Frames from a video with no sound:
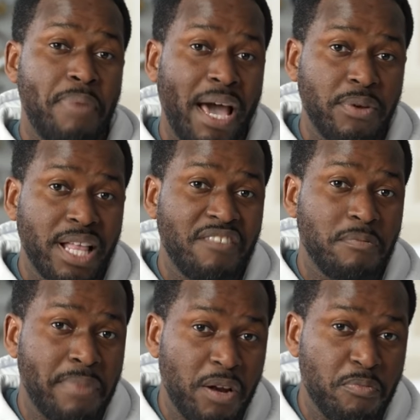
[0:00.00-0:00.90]
battery life
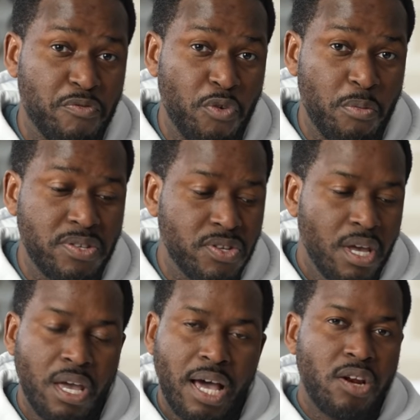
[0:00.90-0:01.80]
and battery performance,
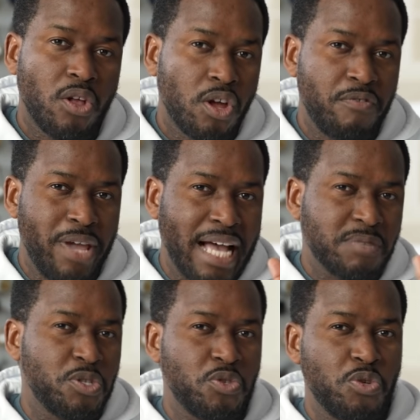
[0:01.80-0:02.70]
I know a lot of you
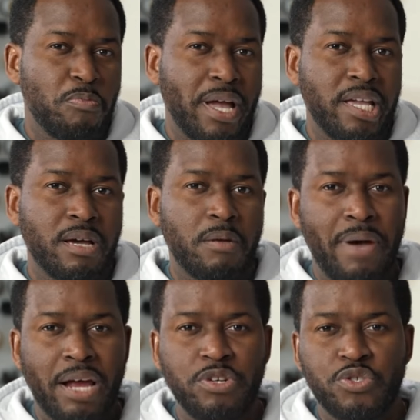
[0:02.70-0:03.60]
asked me to do uh,
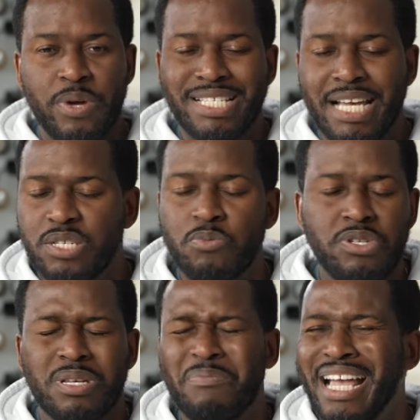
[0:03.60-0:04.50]
battery drain tests,
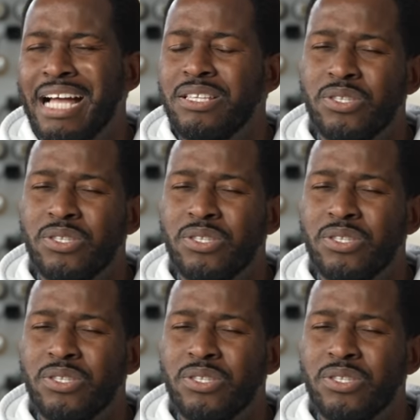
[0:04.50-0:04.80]
which is something I